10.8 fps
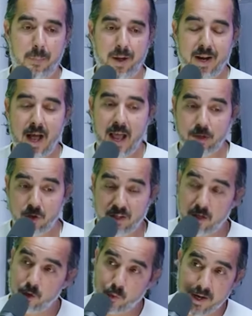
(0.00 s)
But I actually
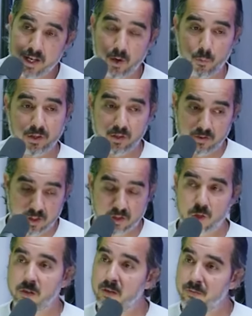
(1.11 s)
did a training in which he's
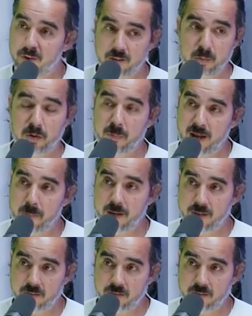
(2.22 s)
teaching us the Facebook